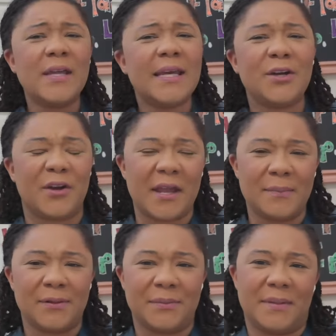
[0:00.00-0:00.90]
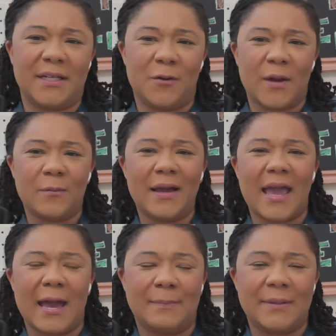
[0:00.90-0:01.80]
he didn't gamble the money away.
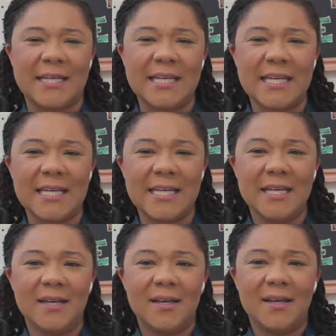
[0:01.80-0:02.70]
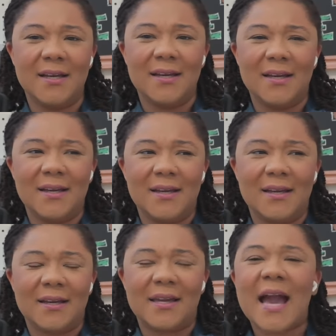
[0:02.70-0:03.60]
What happened? He he
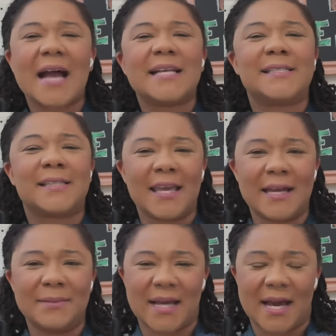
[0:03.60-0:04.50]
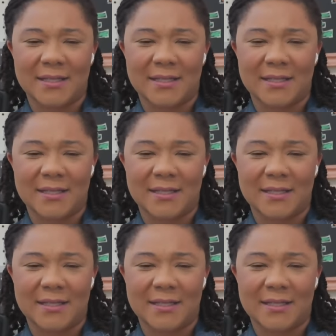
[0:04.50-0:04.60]
he, he got scammed out